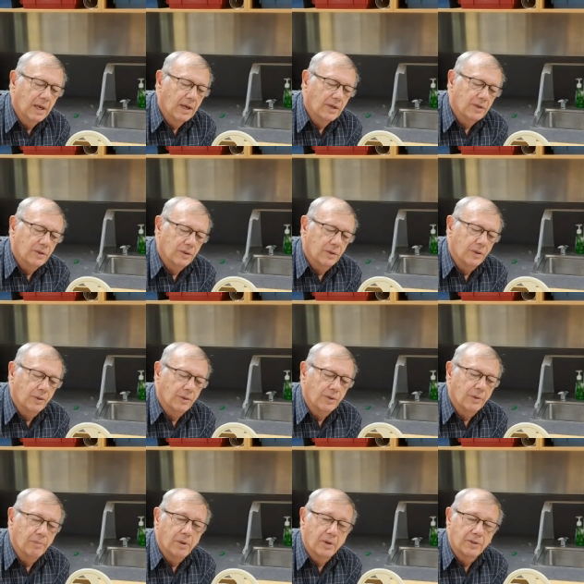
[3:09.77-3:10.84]
to the
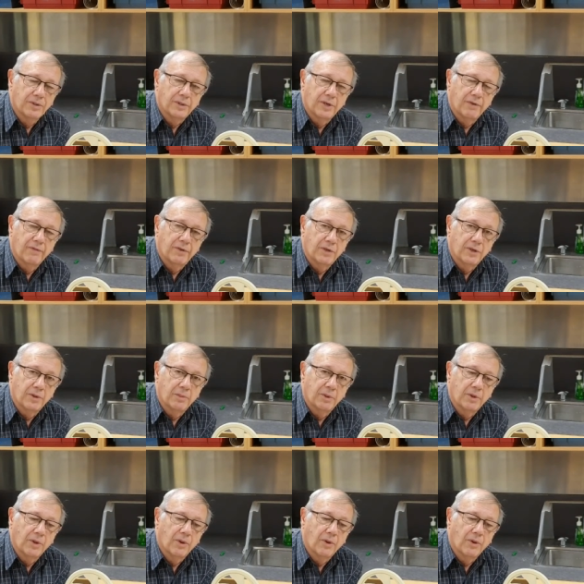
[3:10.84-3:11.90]
positive
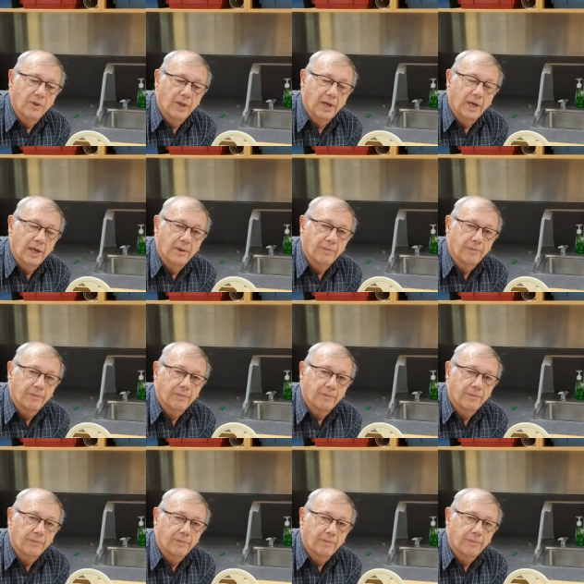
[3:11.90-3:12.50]
terminal there.